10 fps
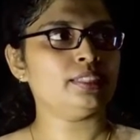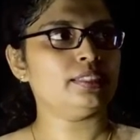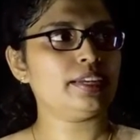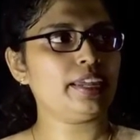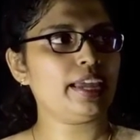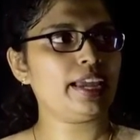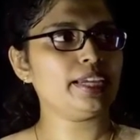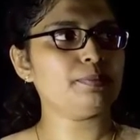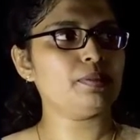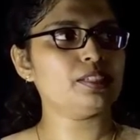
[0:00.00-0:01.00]
Then
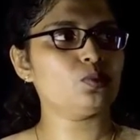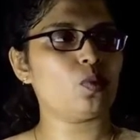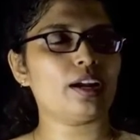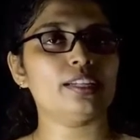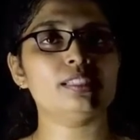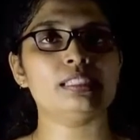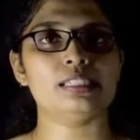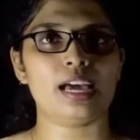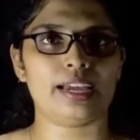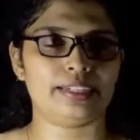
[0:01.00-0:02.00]
8 plus 1 is
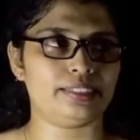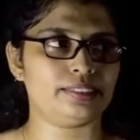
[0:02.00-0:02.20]
9.